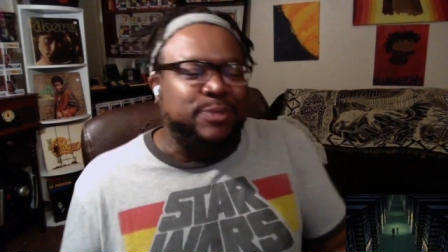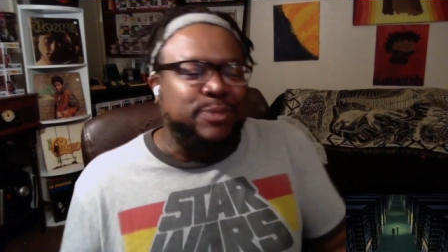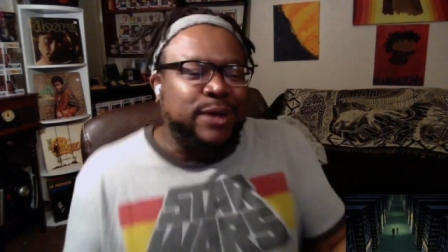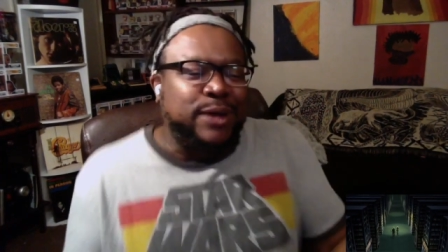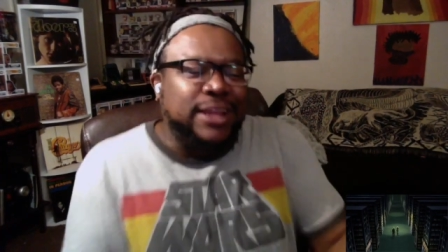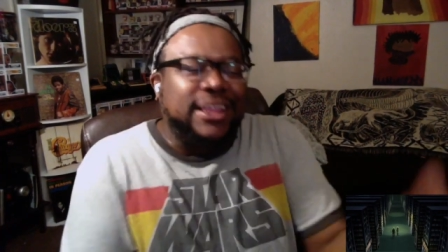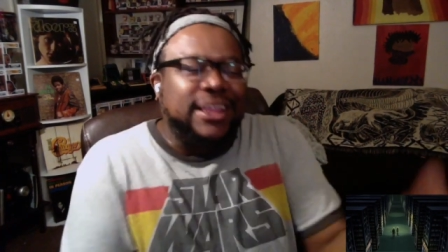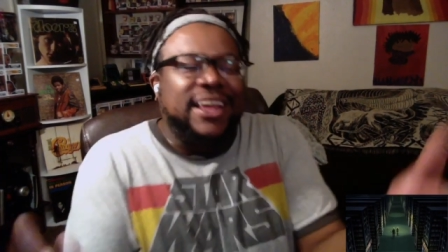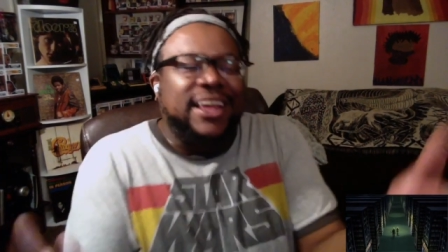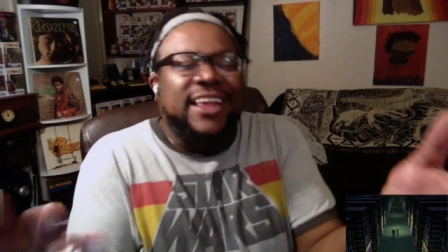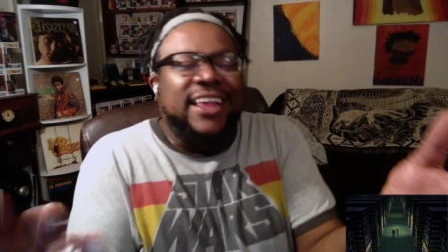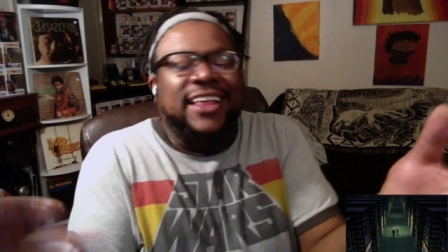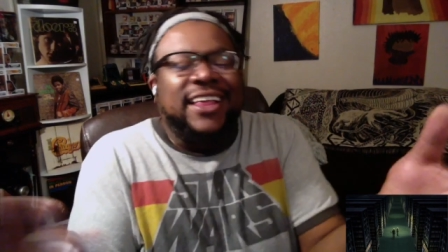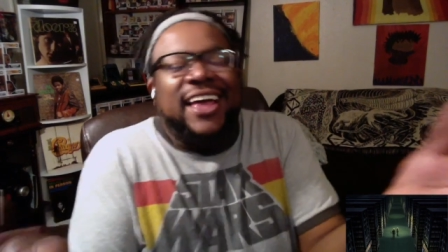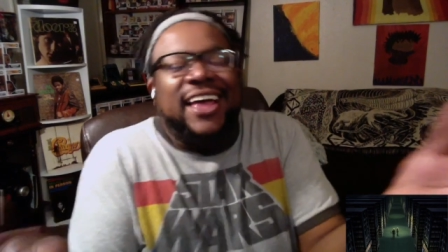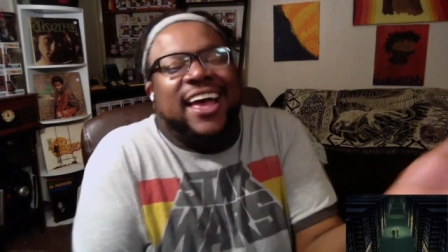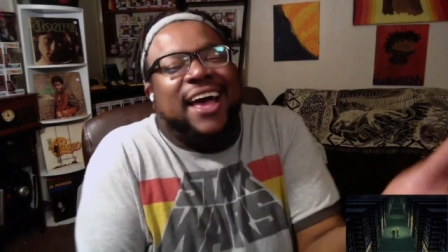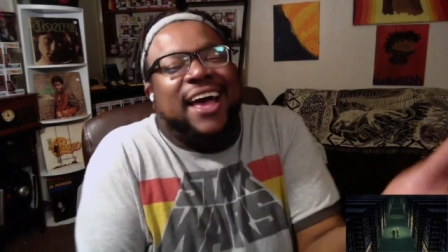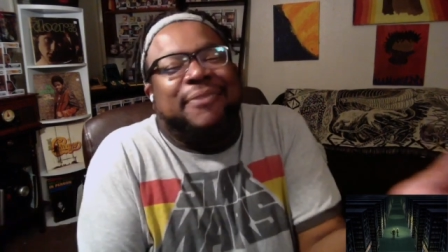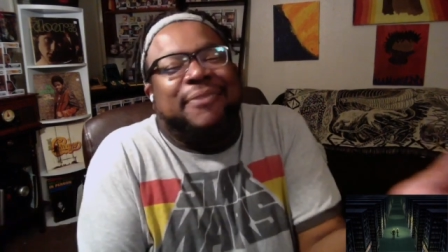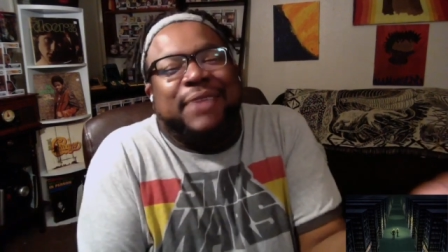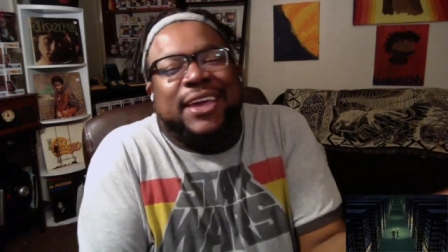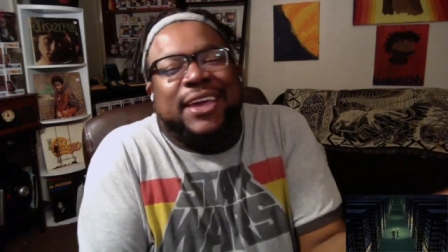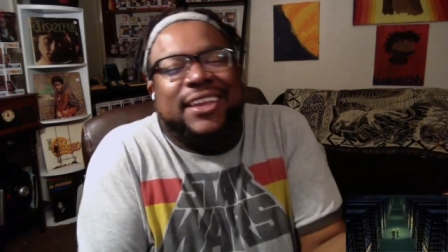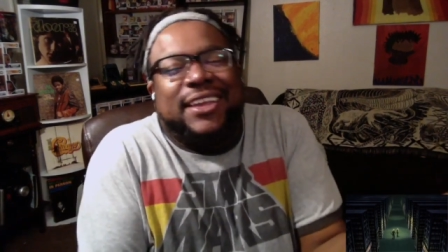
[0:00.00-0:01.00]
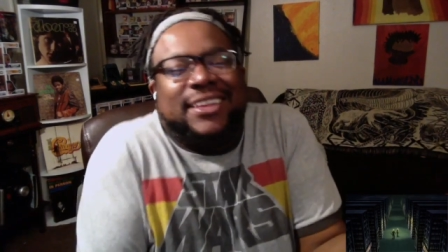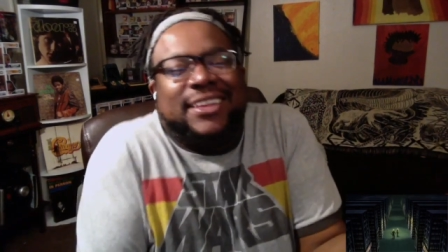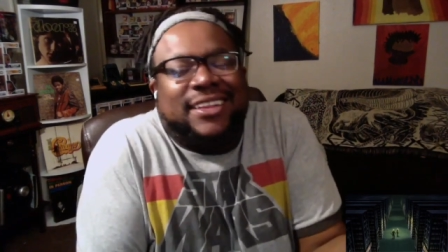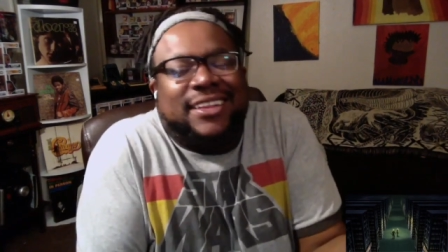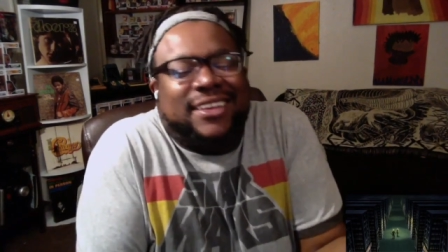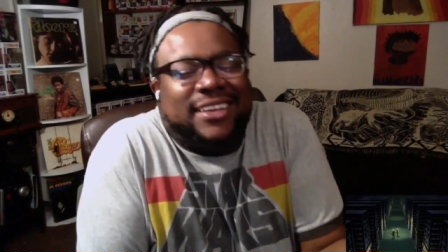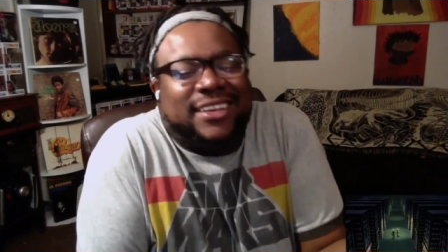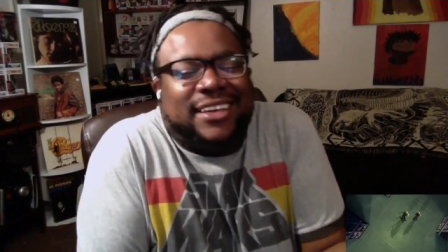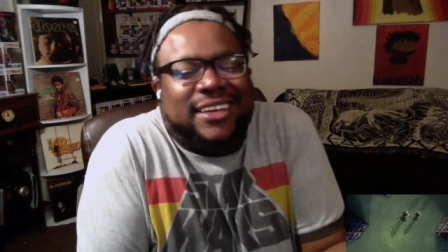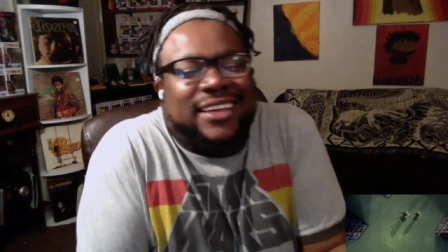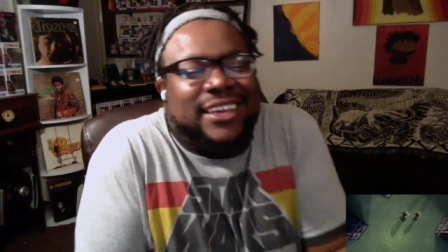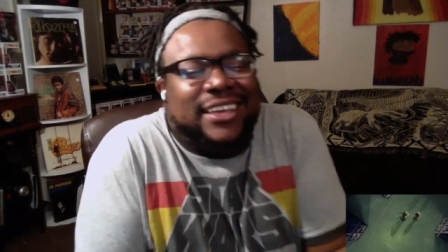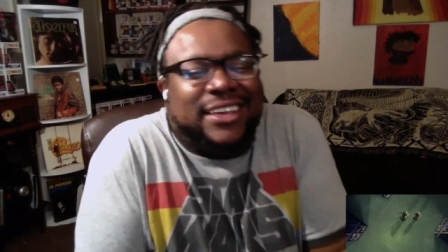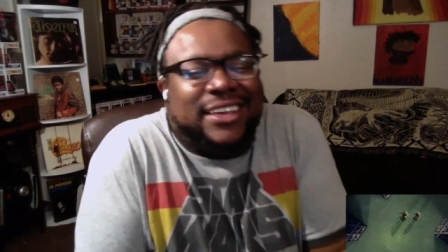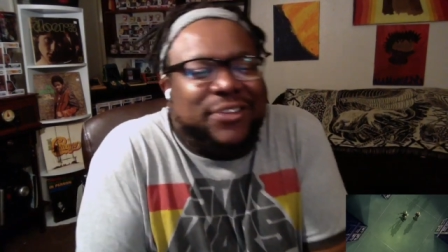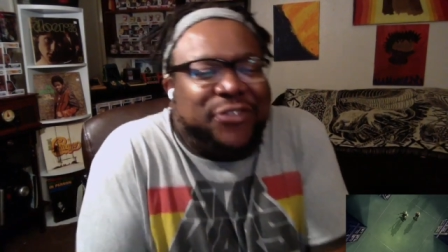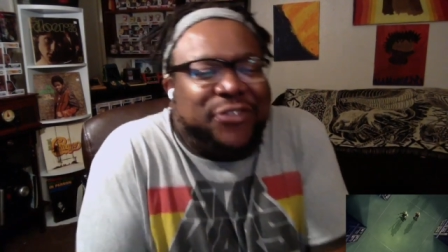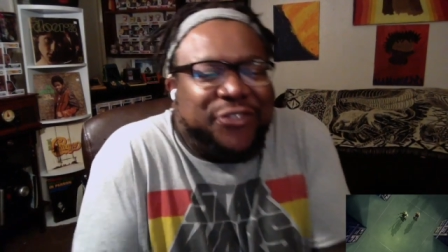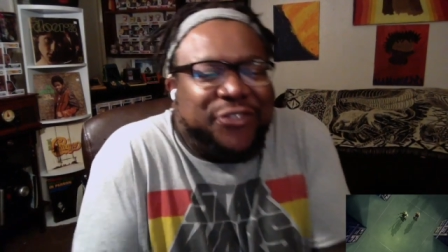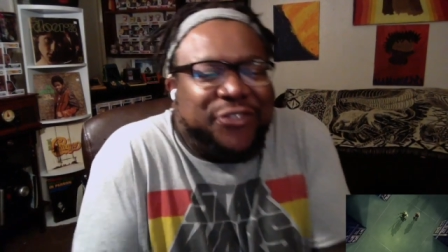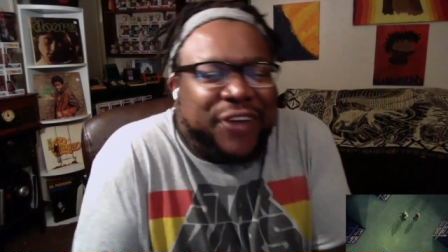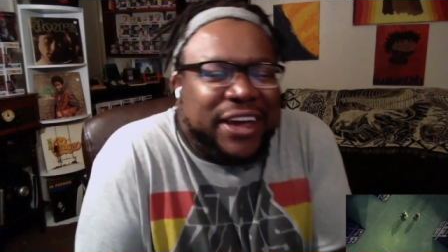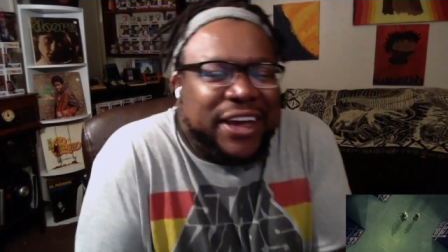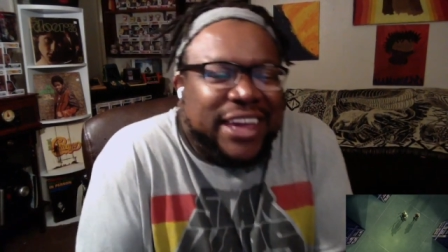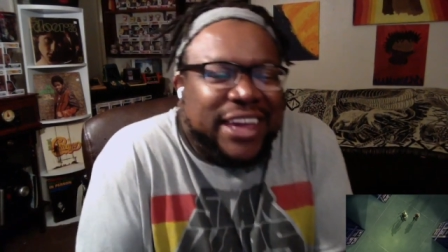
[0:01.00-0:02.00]
but uh, I mean, eh,
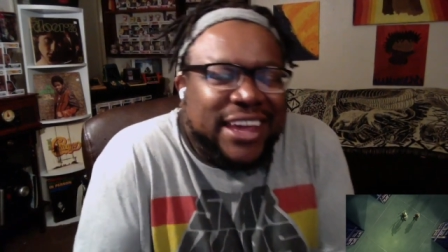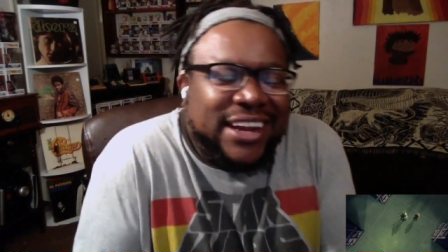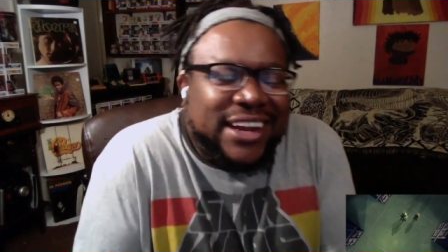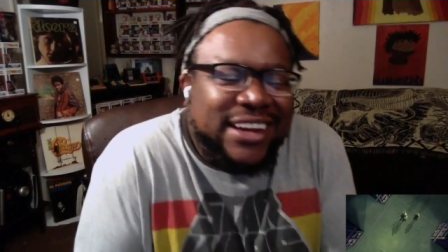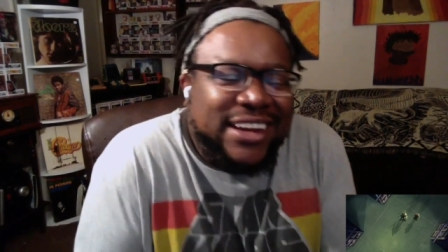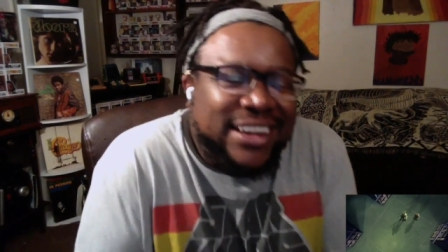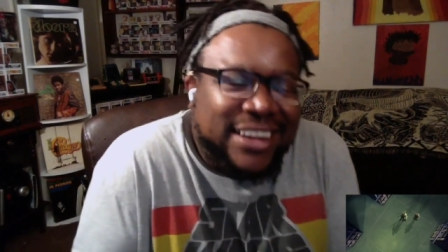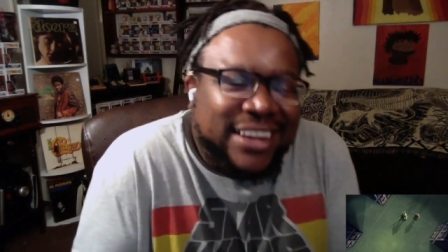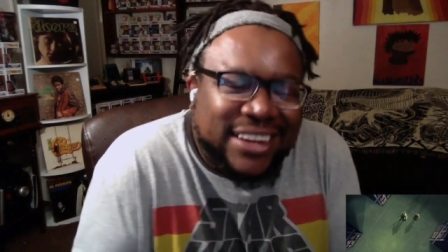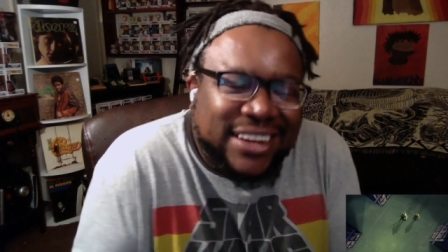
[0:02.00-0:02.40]
fucking